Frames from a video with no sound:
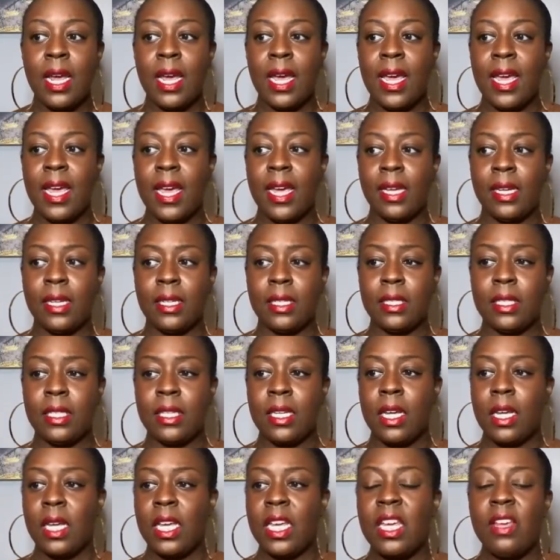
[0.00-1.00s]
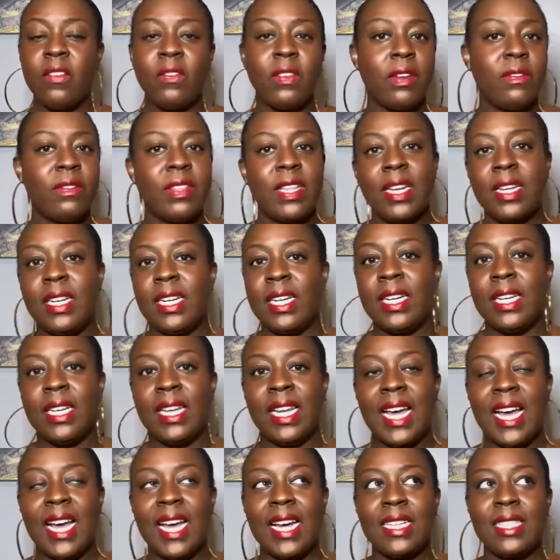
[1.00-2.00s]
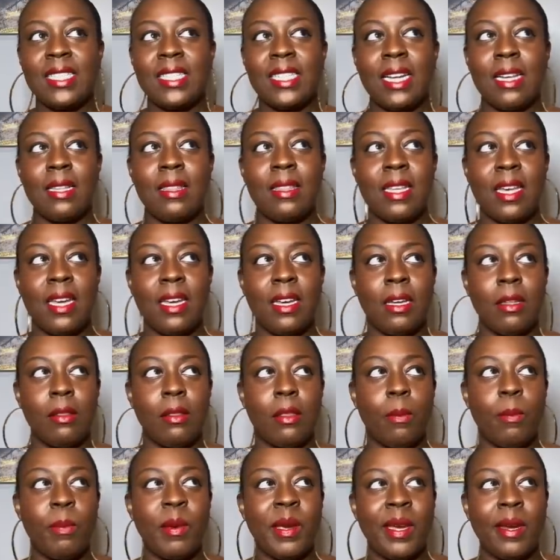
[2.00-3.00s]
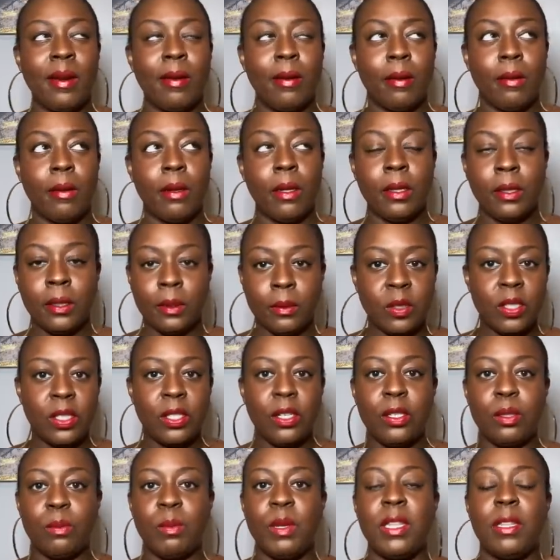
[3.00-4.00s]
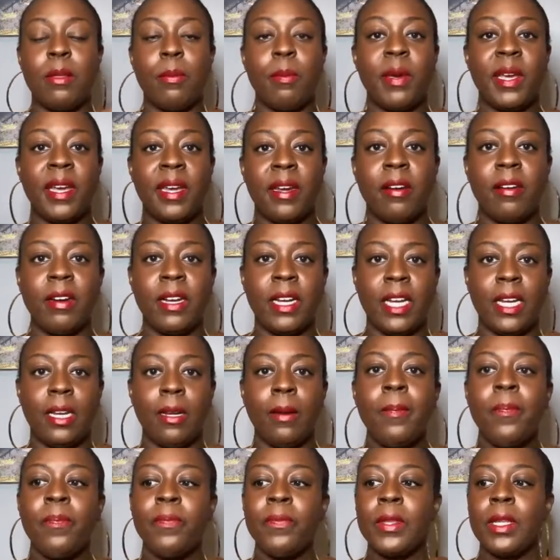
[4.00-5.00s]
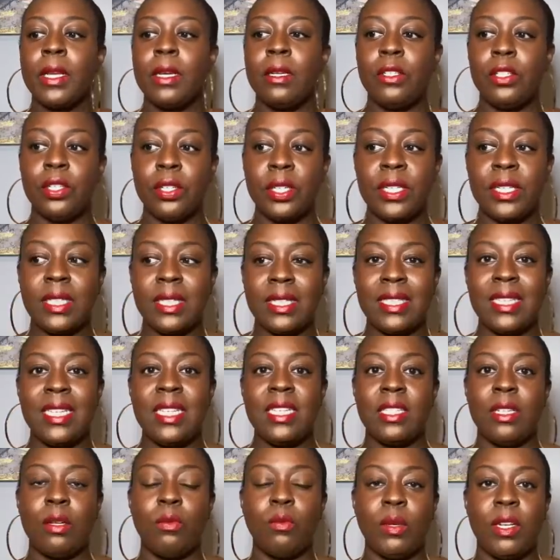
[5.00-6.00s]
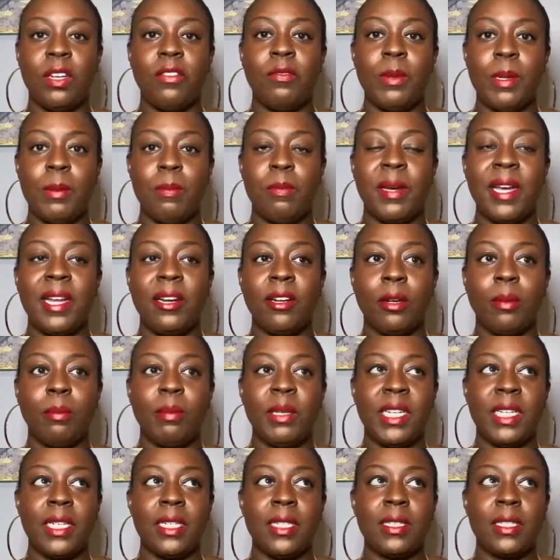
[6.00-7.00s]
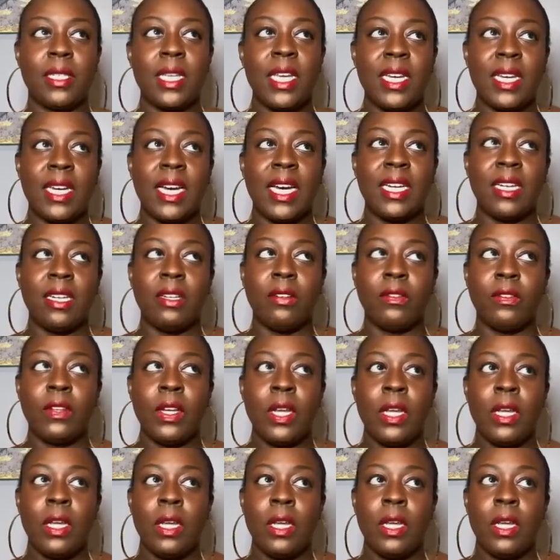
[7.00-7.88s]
And even if they didn't last, I think the pairing during the season would have been better, because he kind of,